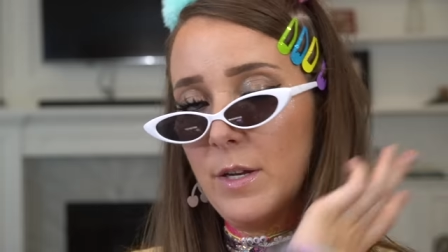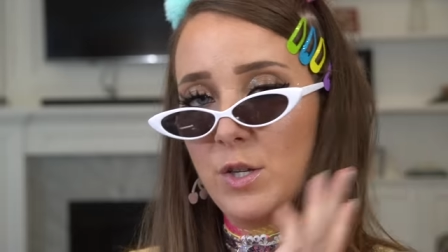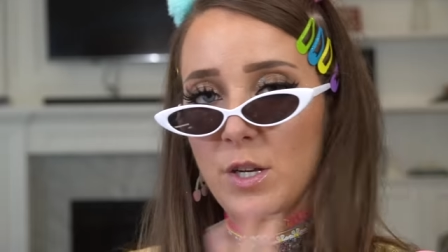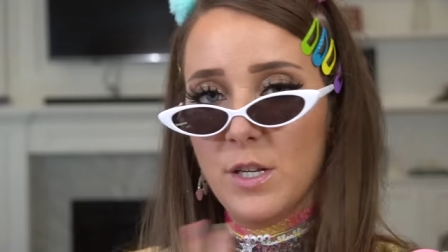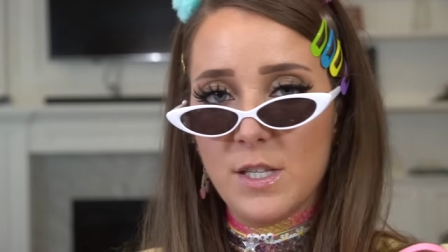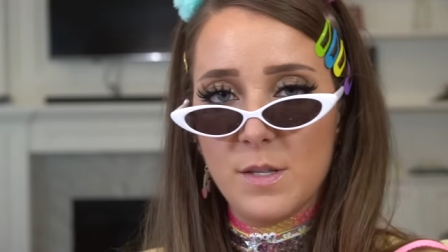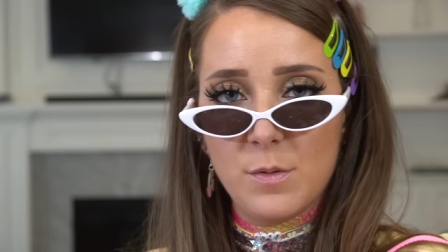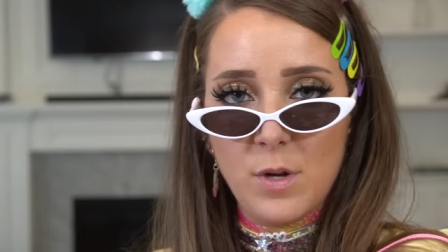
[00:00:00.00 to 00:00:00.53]
Make sure
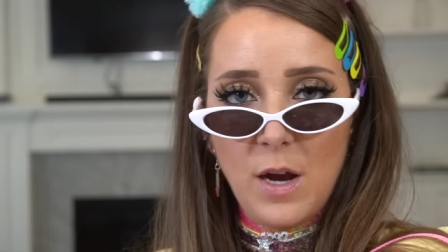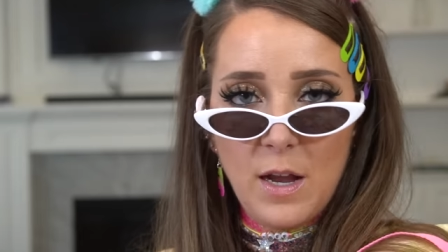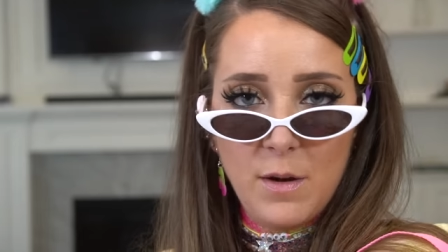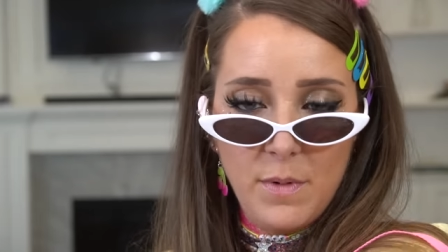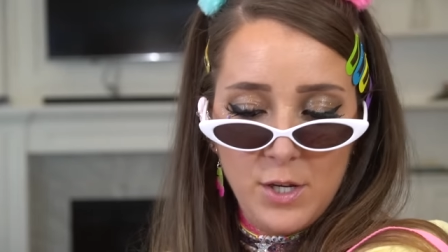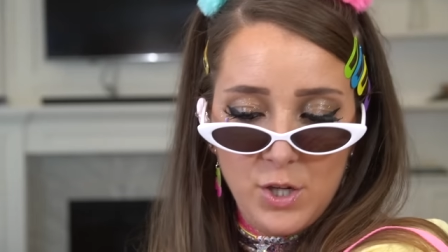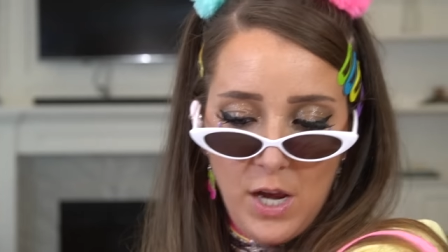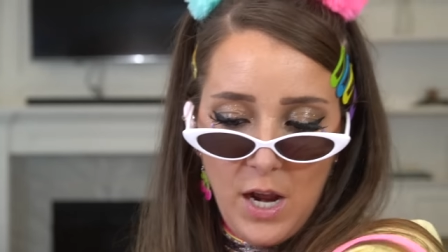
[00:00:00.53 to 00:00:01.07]
you subscribe to
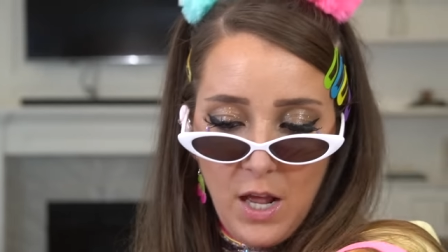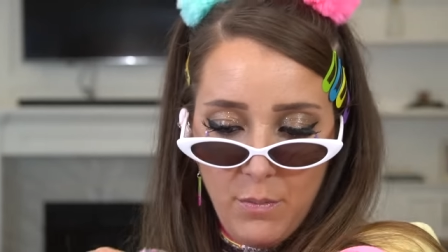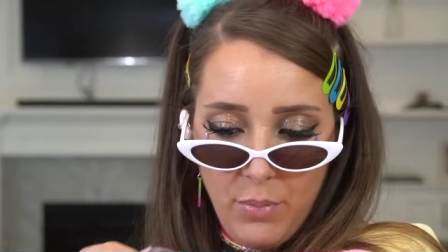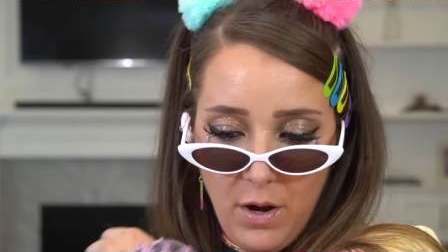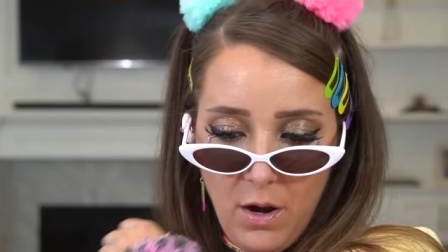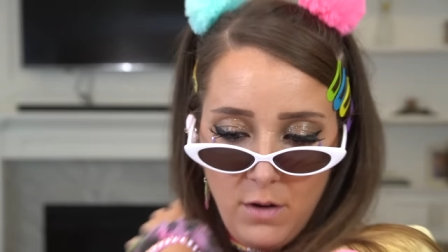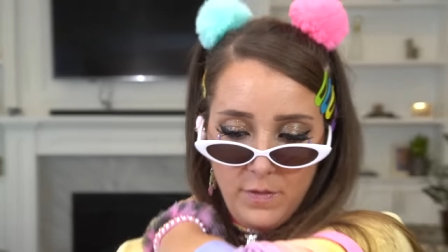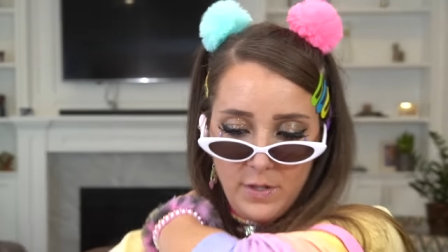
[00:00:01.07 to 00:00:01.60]
my channel. I
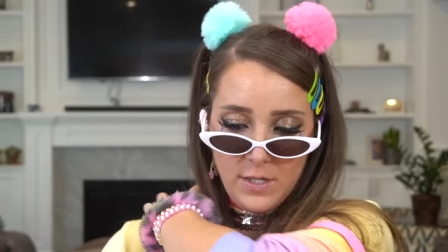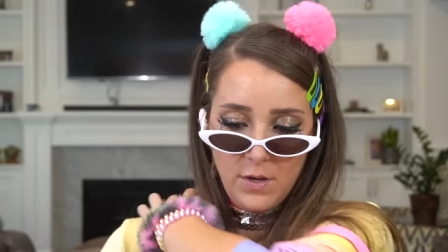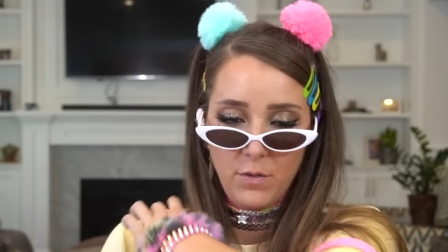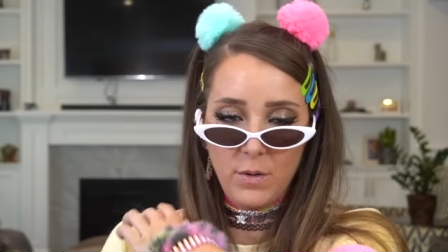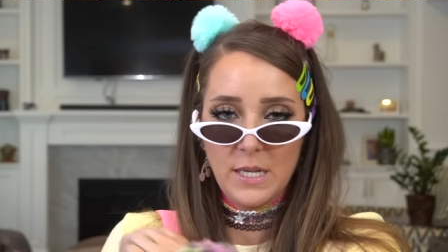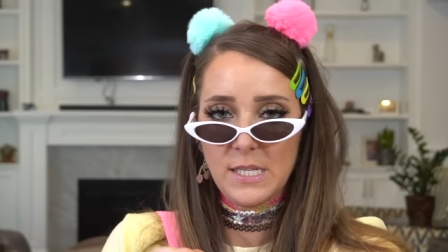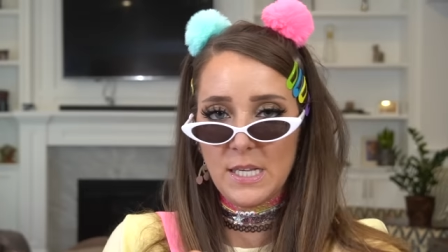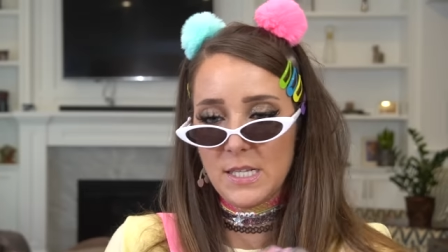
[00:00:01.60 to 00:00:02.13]
put on a video
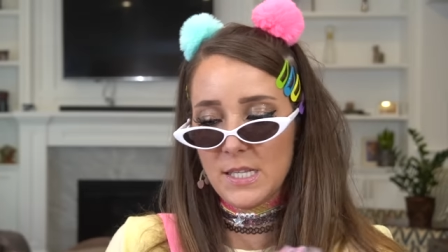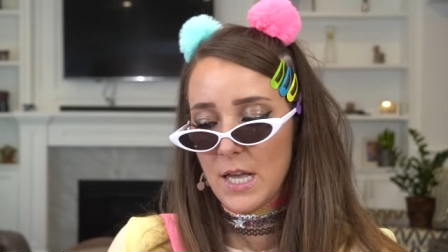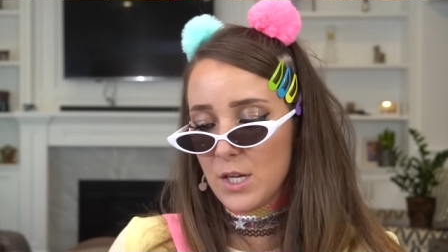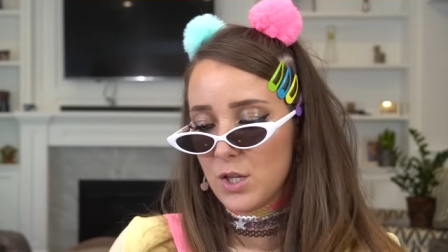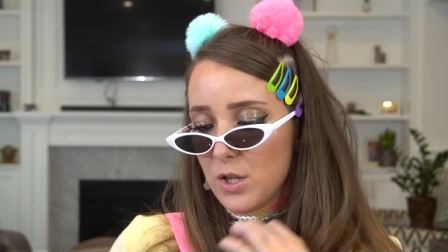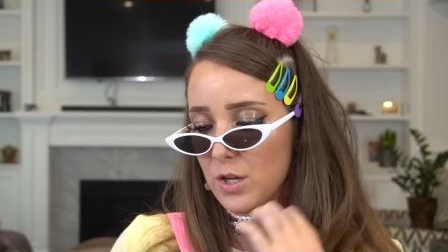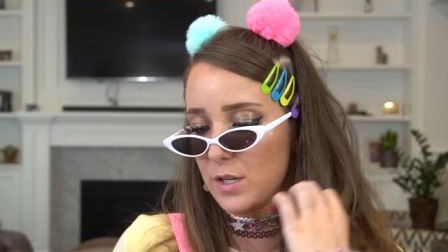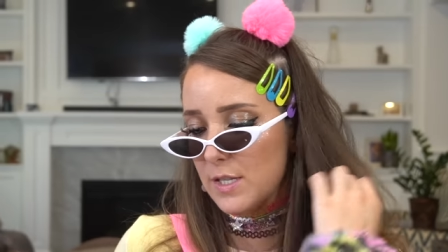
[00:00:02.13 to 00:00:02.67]

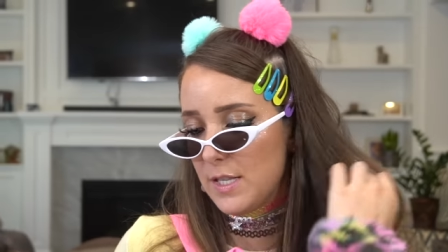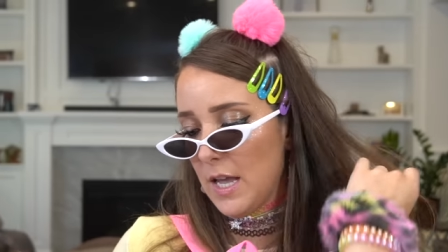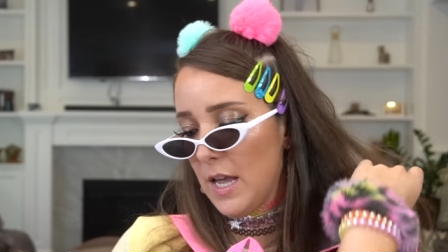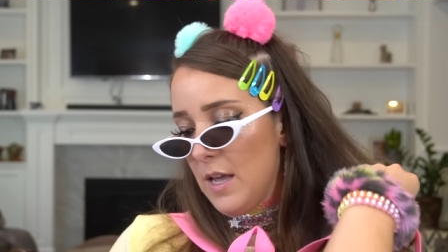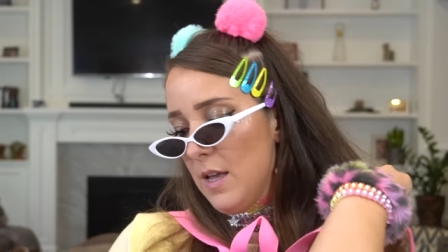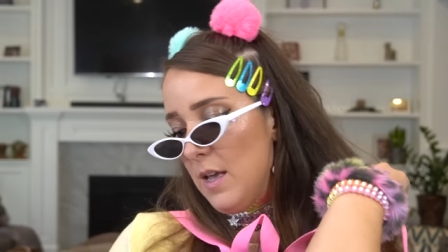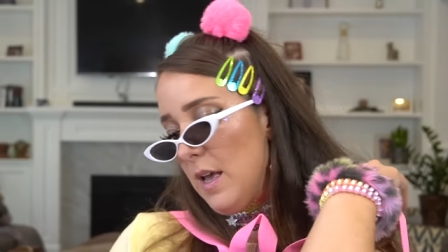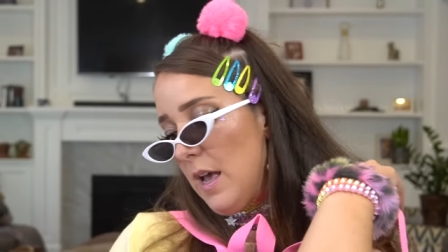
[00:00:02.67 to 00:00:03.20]

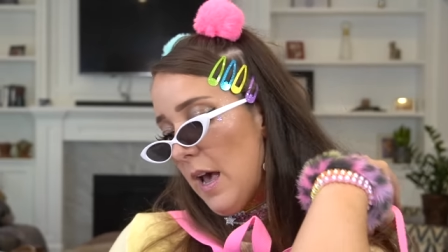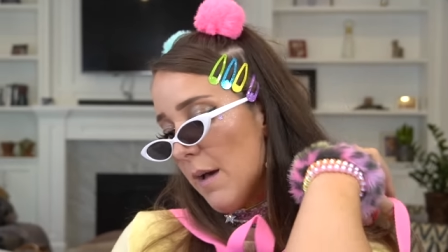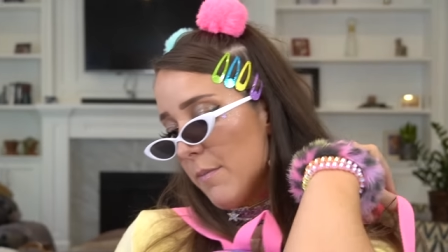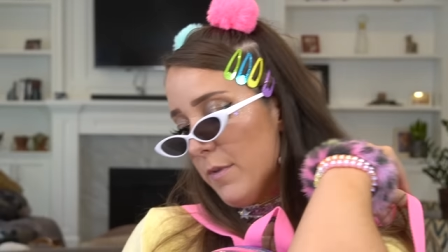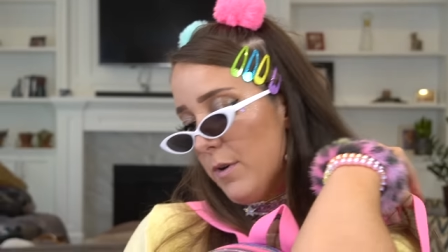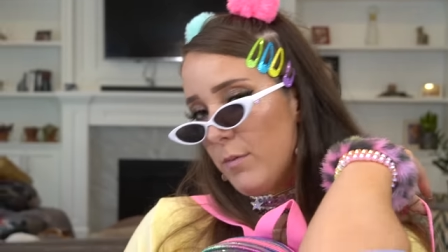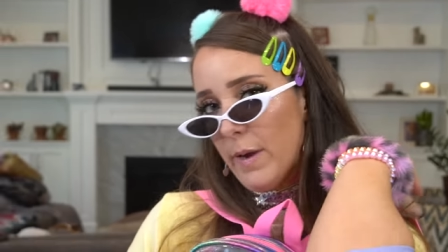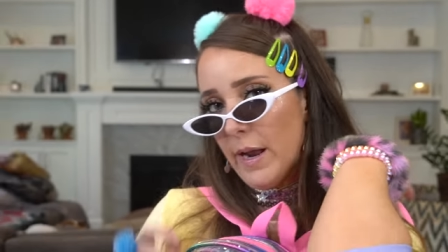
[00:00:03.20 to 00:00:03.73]
Wednesday/Thursday. I'm
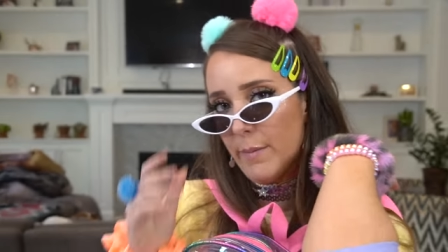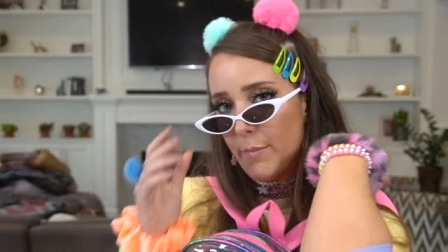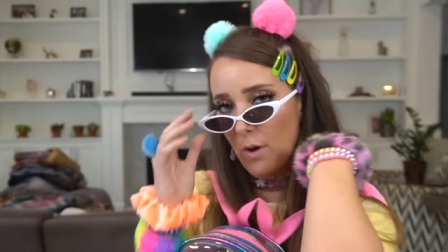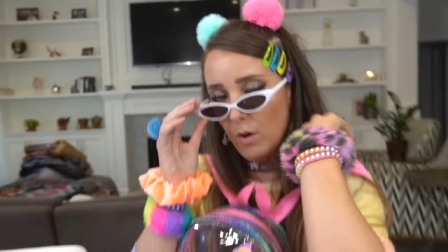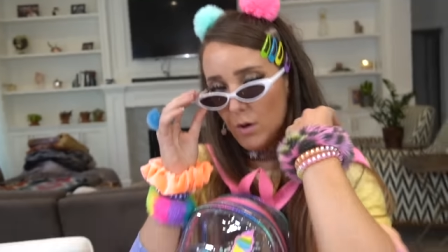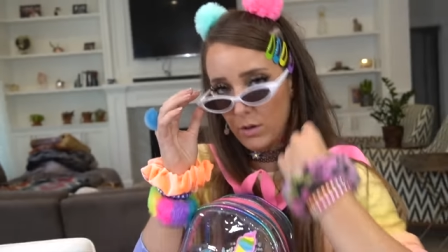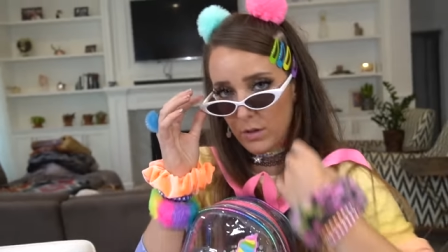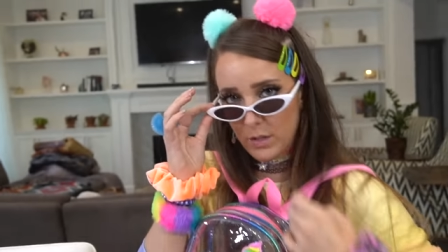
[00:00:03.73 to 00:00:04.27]
gonna write about
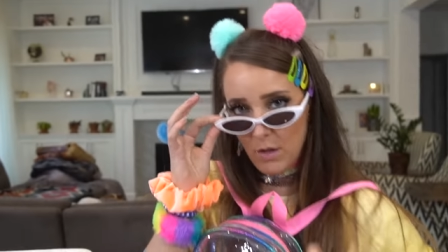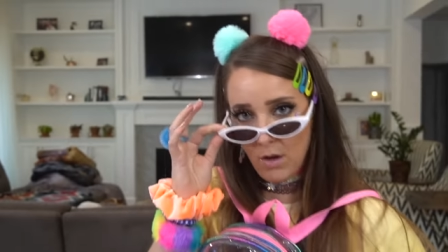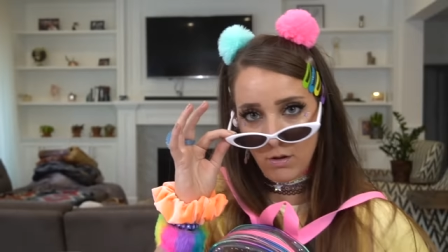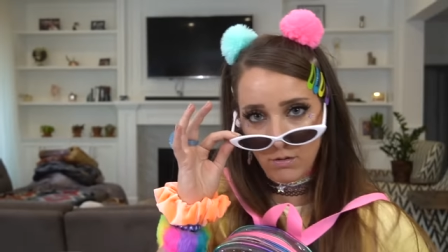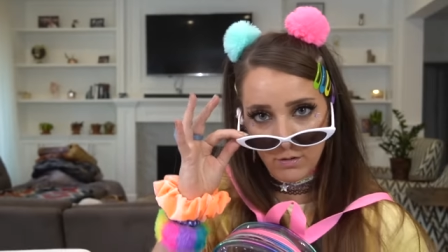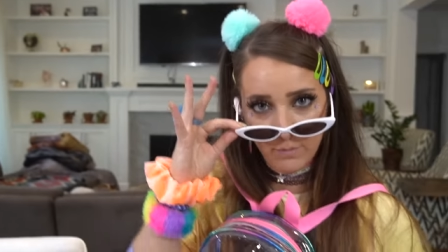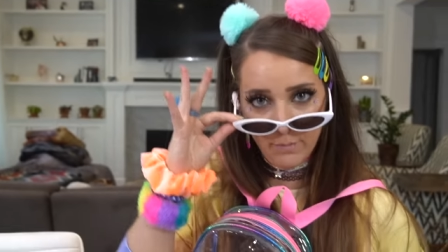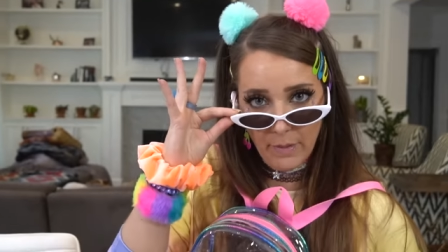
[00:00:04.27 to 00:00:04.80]
all of
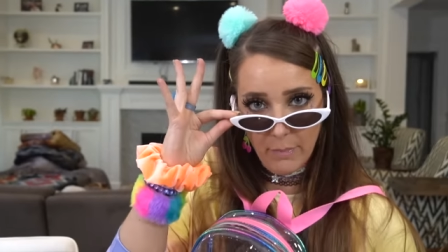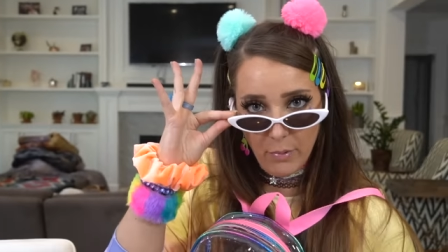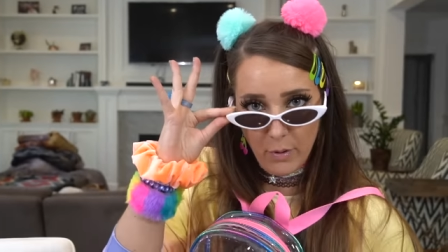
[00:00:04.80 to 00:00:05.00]
y'all in my